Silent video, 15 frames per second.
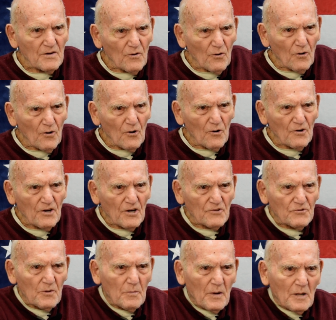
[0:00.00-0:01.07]
Oh, yeah,
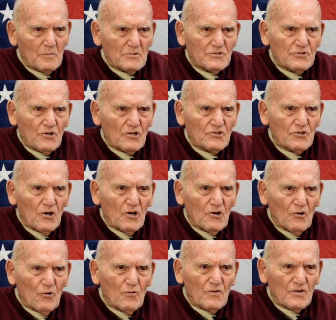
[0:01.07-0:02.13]
department stores all
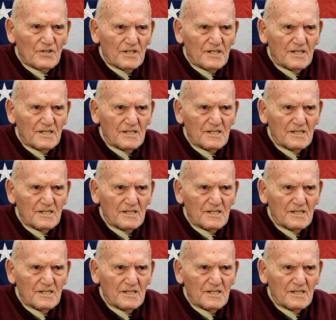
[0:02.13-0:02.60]
over. Yeah.